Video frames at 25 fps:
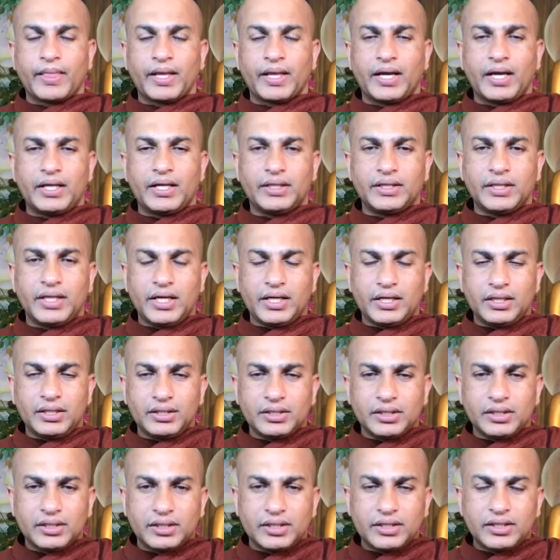and then
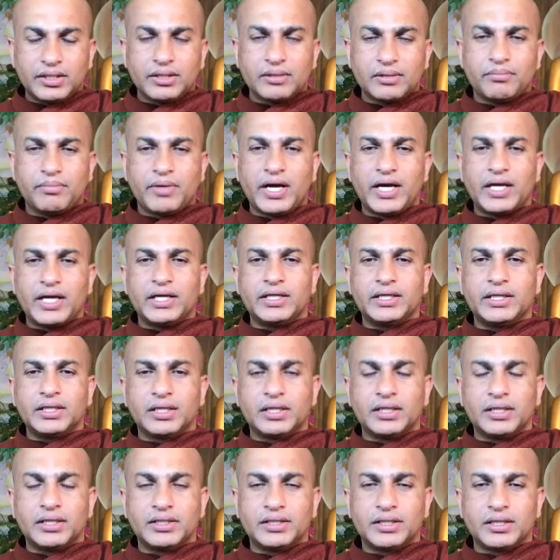little by
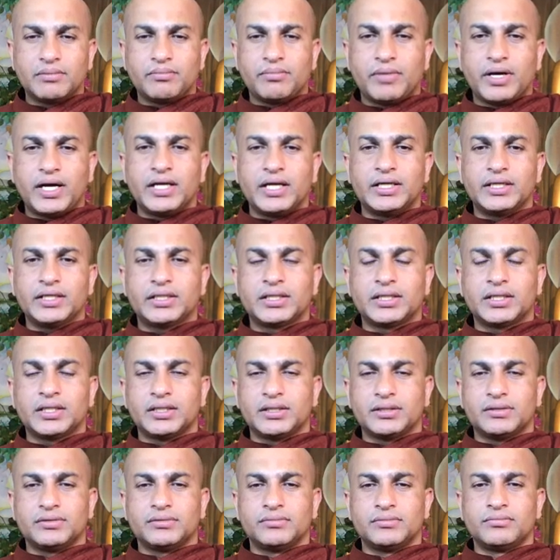little, little by
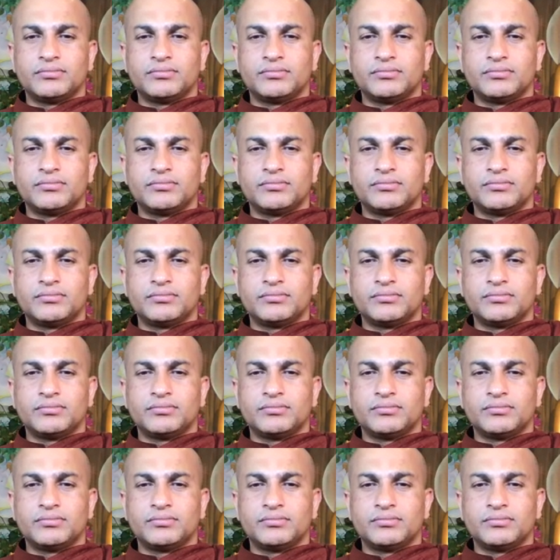little,